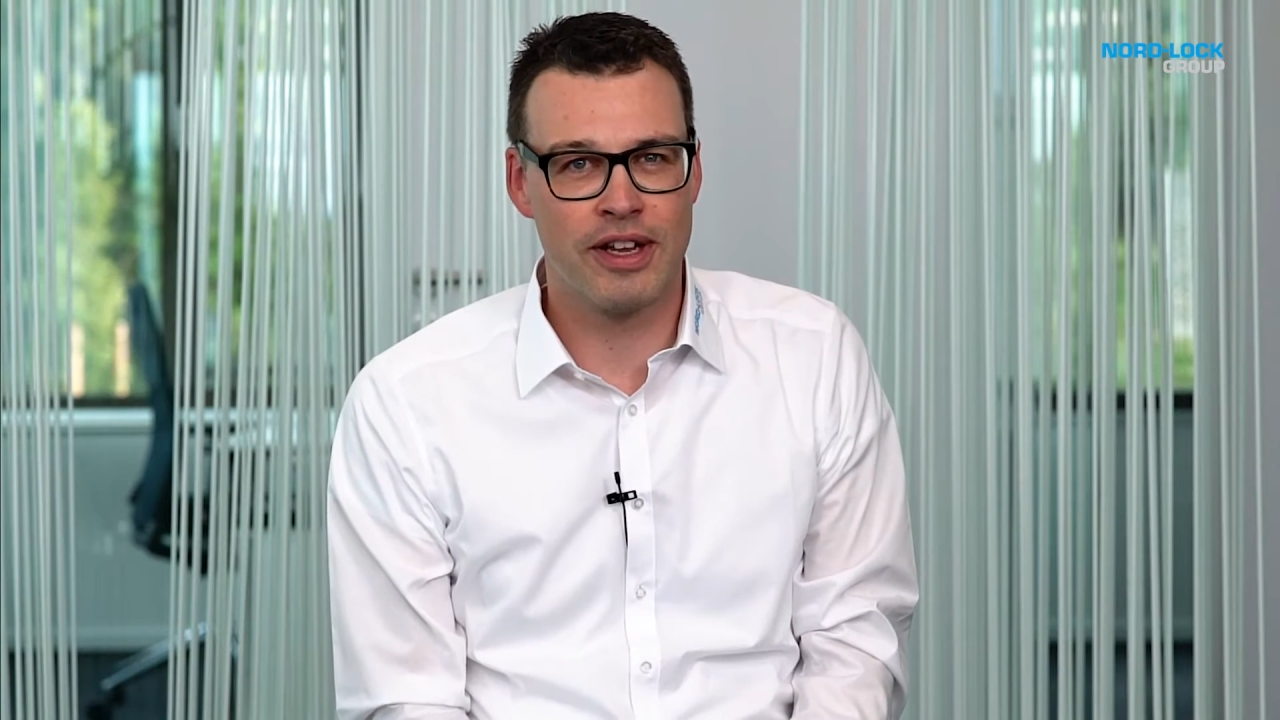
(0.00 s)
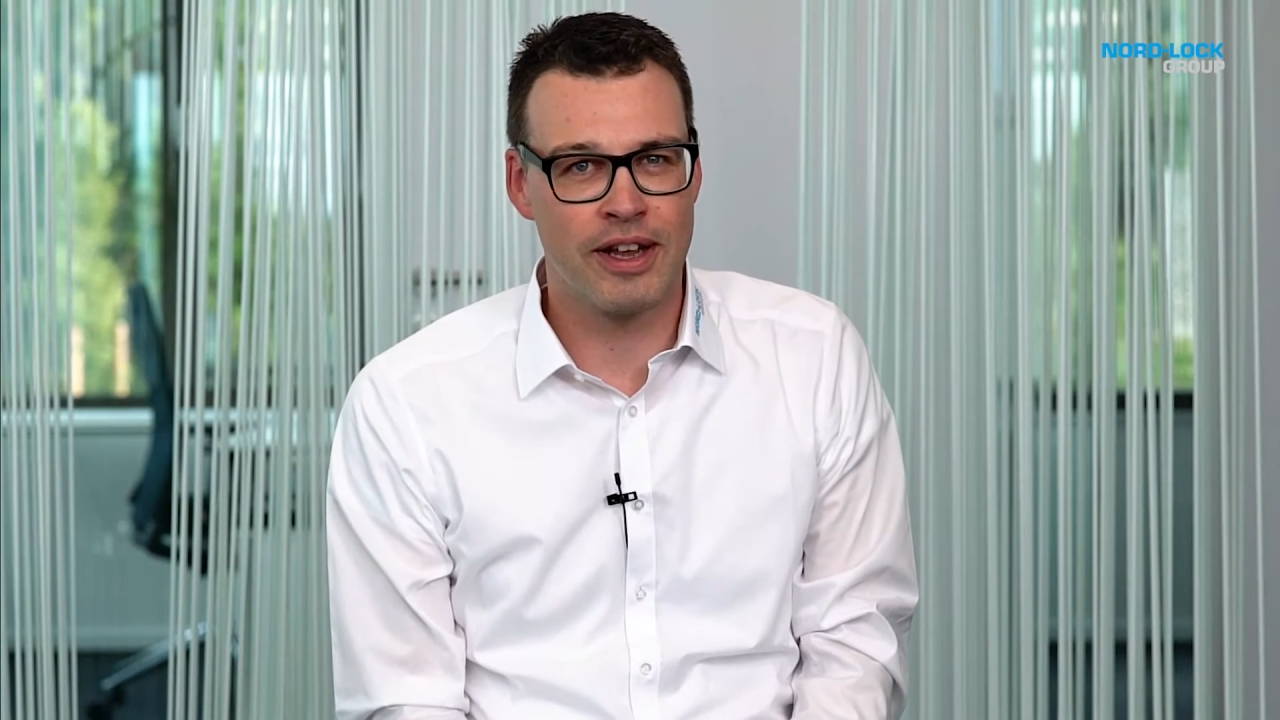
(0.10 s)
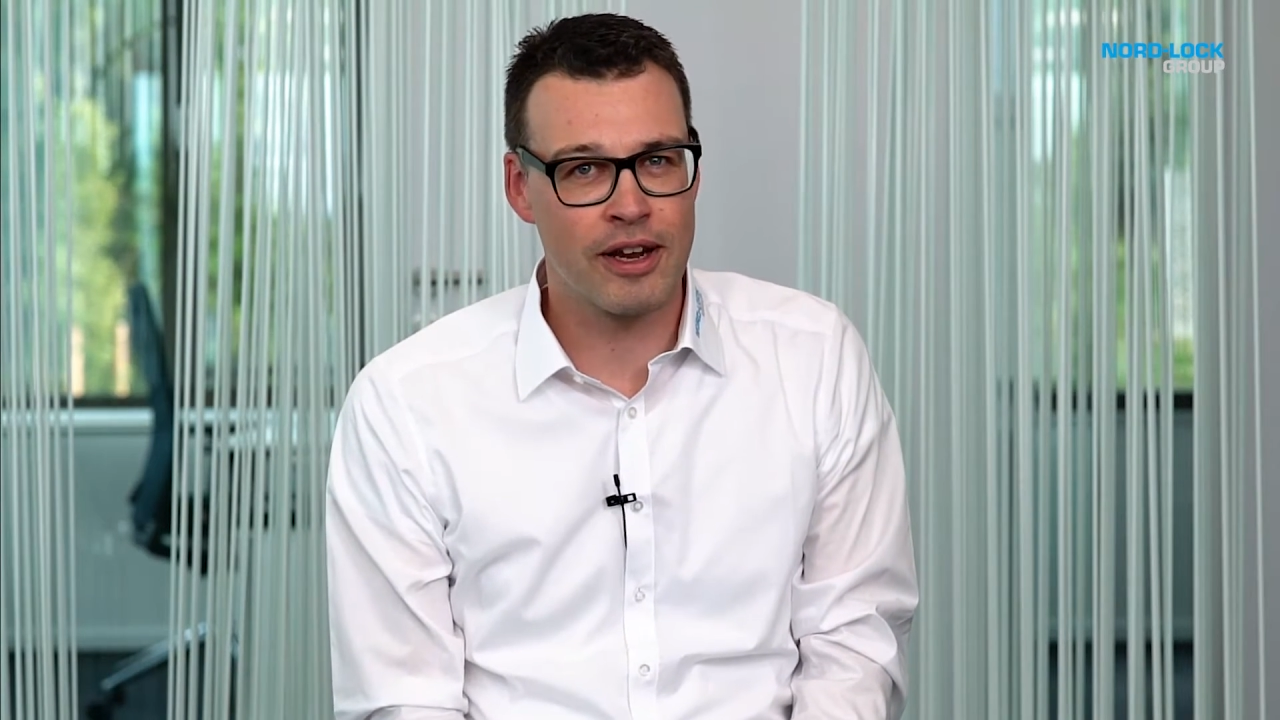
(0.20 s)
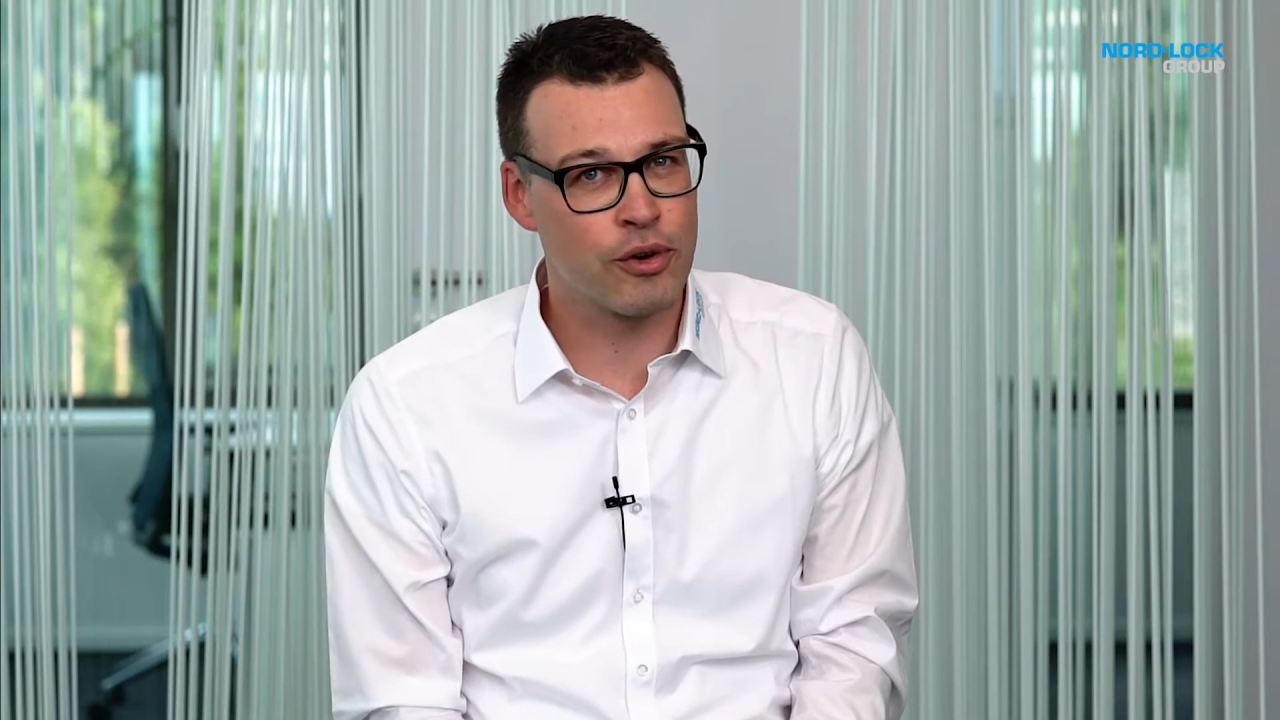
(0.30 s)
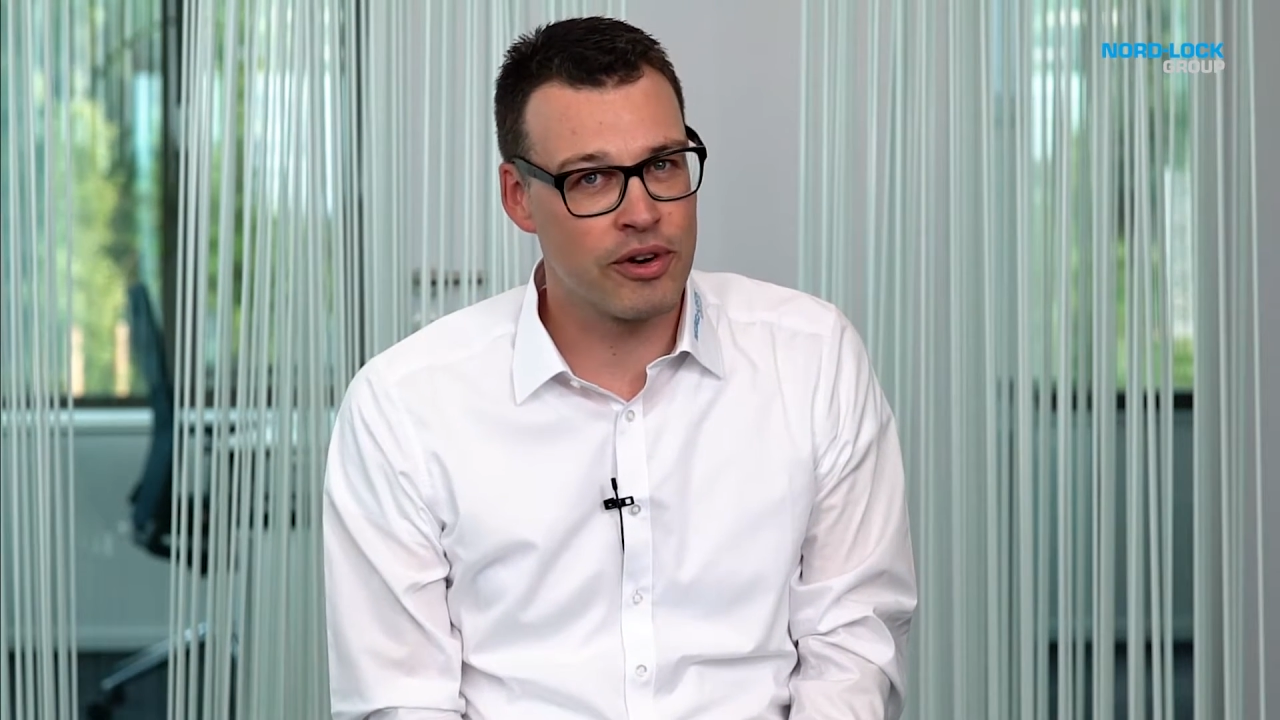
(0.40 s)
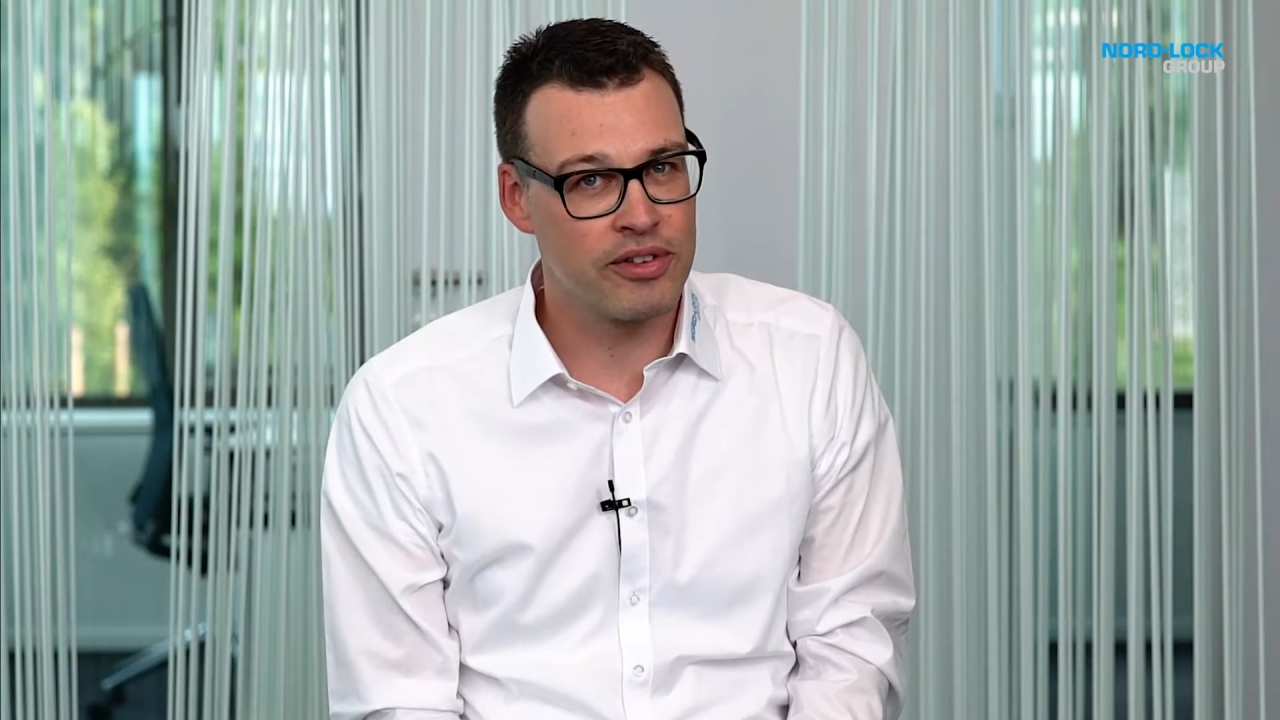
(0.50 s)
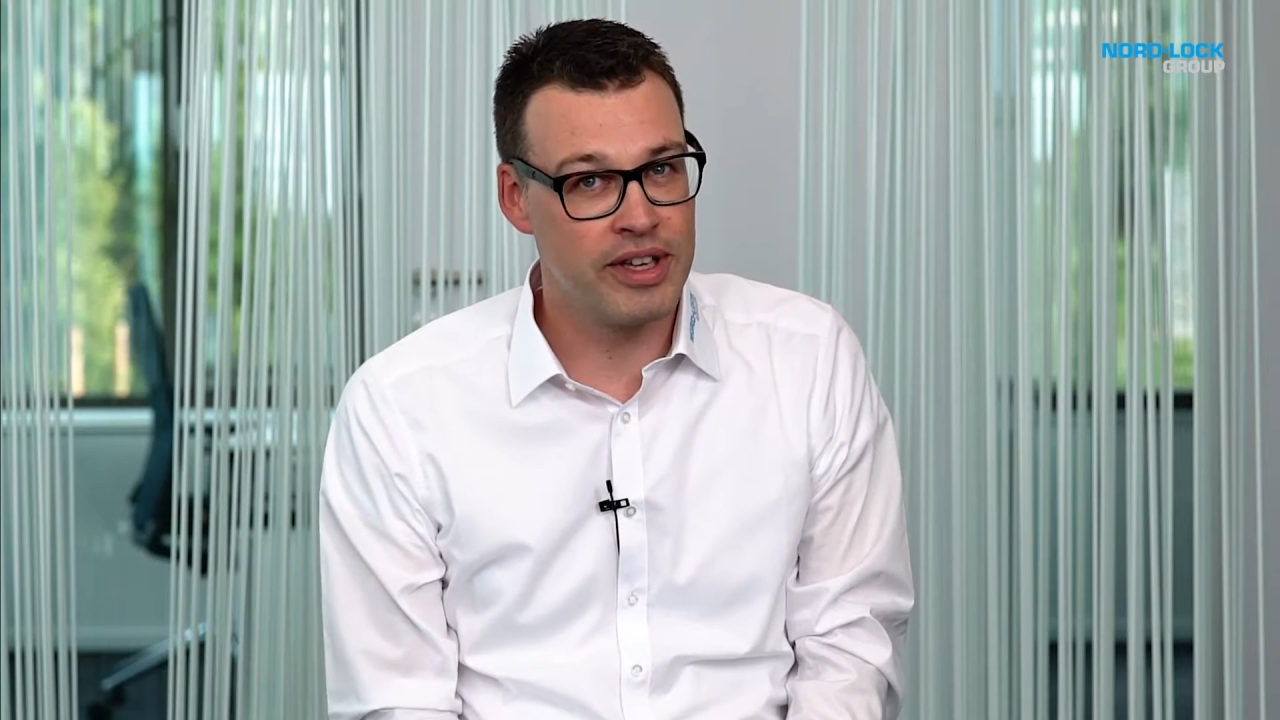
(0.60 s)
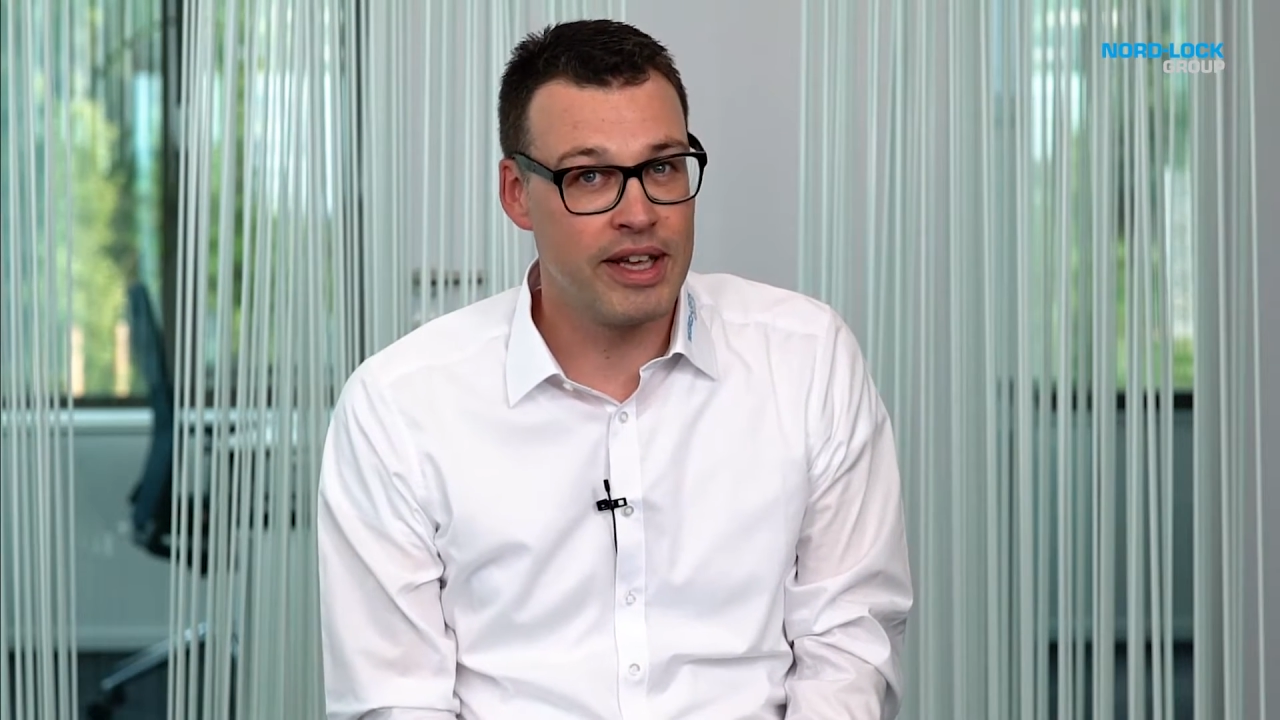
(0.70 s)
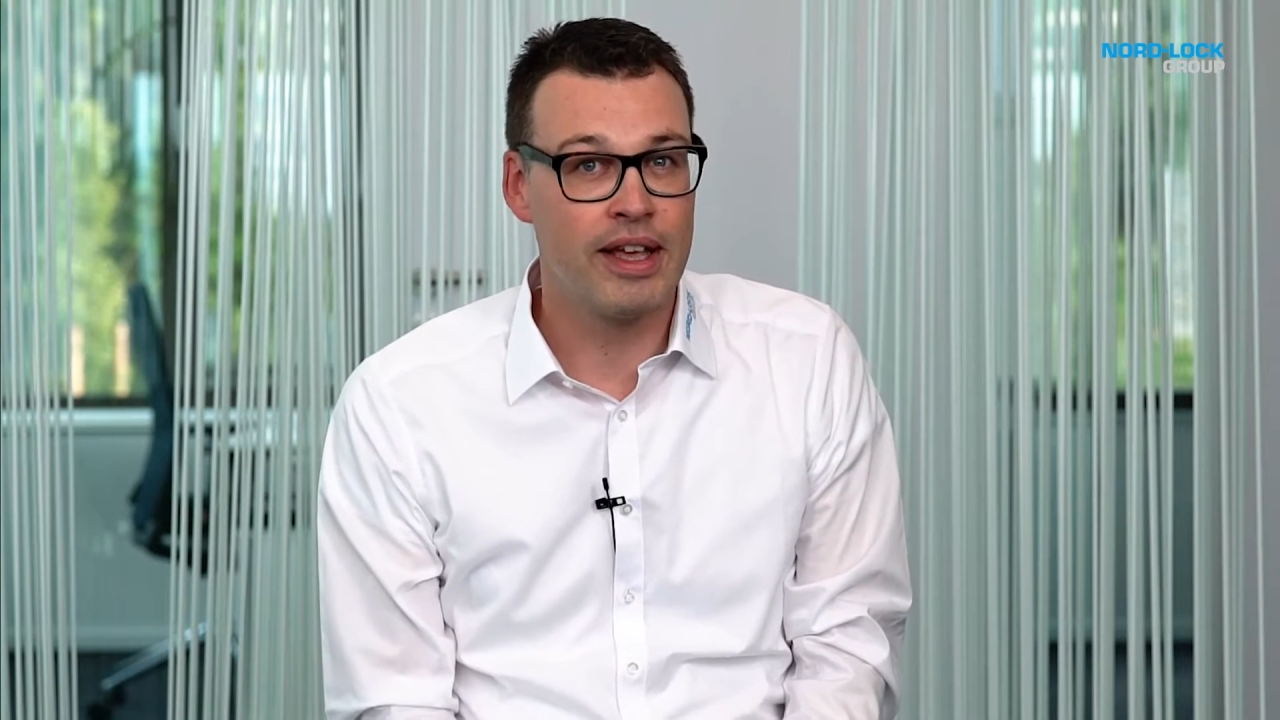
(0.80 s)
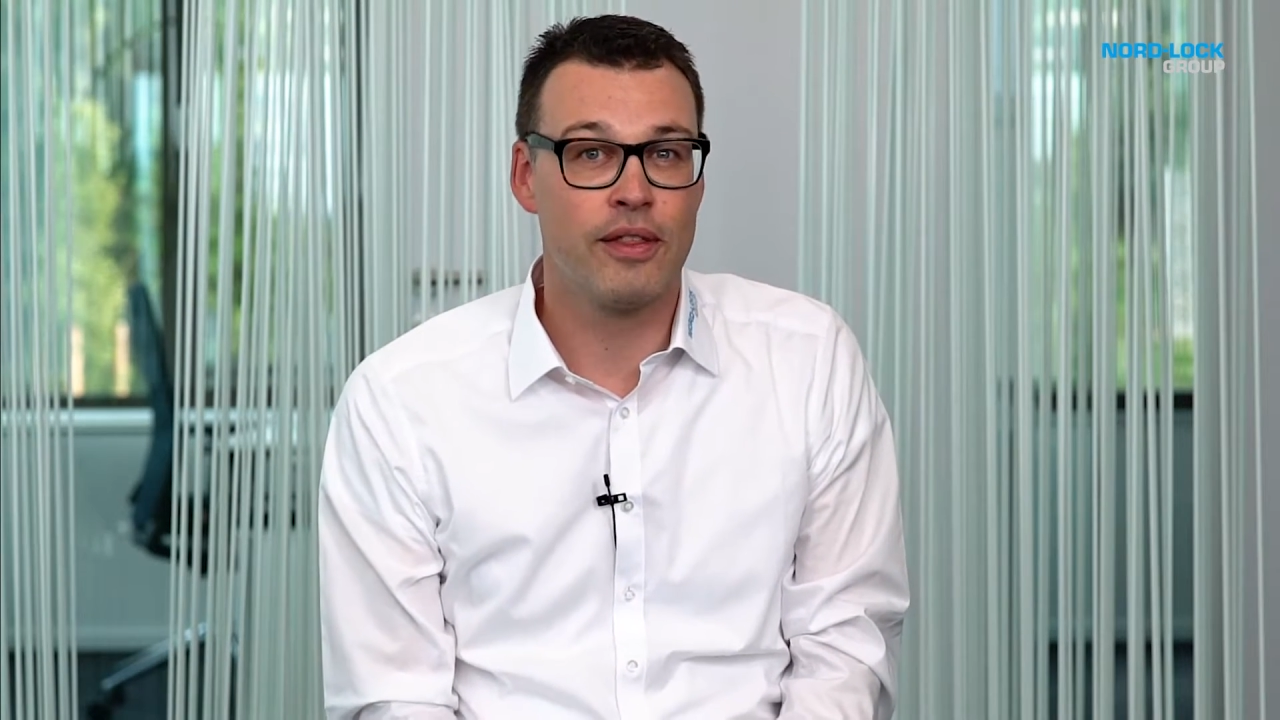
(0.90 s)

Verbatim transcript: inaccuracy